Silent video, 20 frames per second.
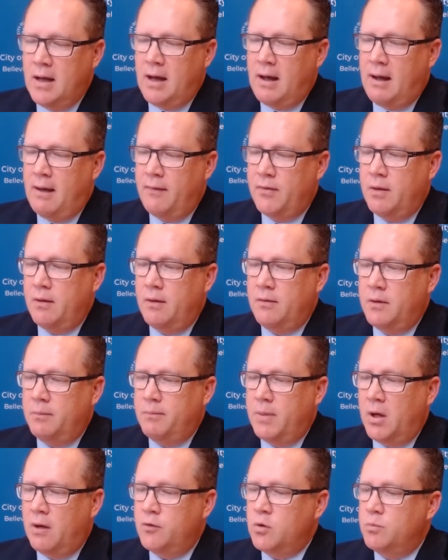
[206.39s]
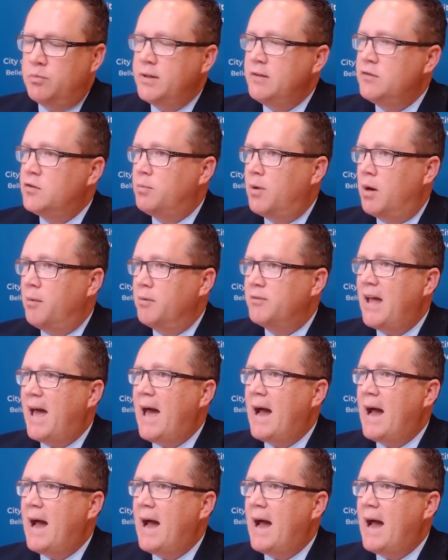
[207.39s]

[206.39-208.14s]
the Bellevue Police Department has